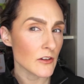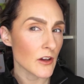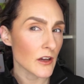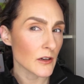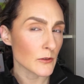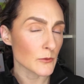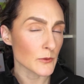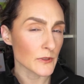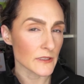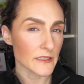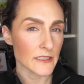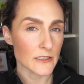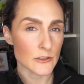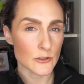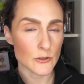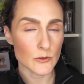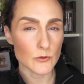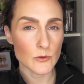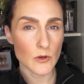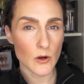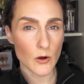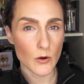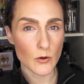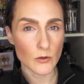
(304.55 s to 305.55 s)
not really
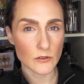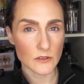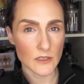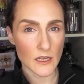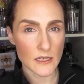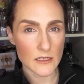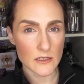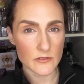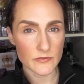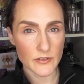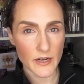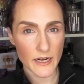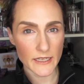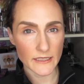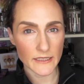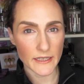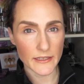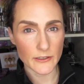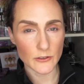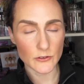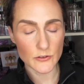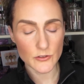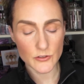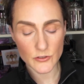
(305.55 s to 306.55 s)
do a whole lot of
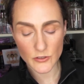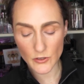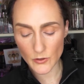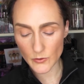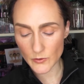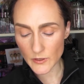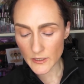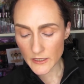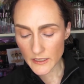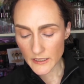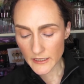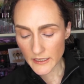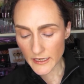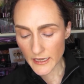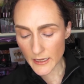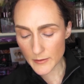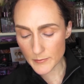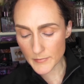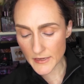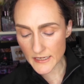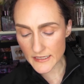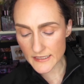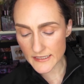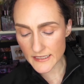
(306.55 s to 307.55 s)
highlighter. So
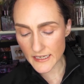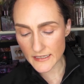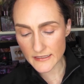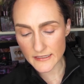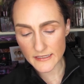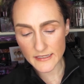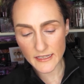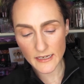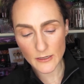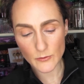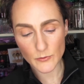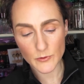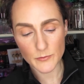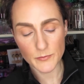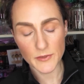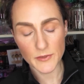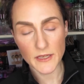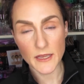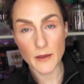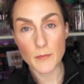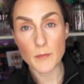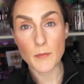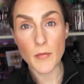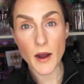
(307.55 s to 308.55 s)
it makes sense that it would
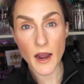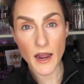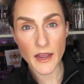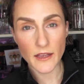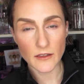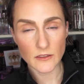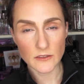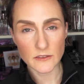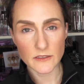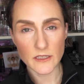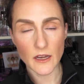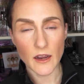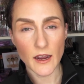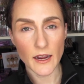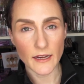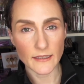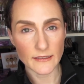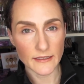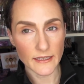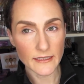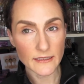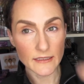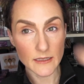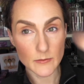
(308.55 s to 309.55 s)
be a mild
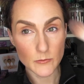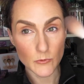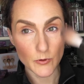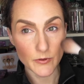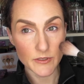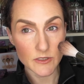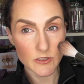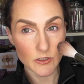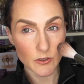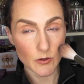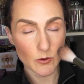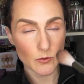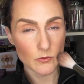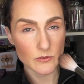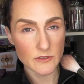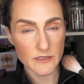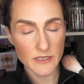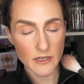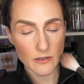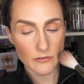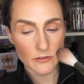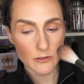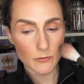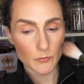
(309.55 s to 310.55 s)
highlight. I'm going to go
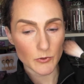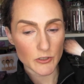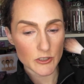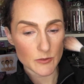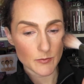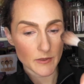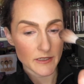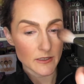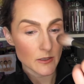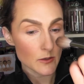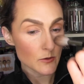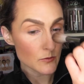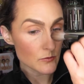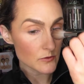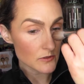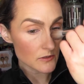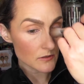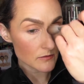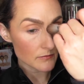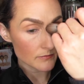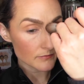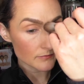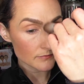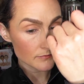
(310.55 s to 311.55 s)
down the bridge of my
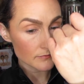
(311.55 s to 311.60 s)
nose.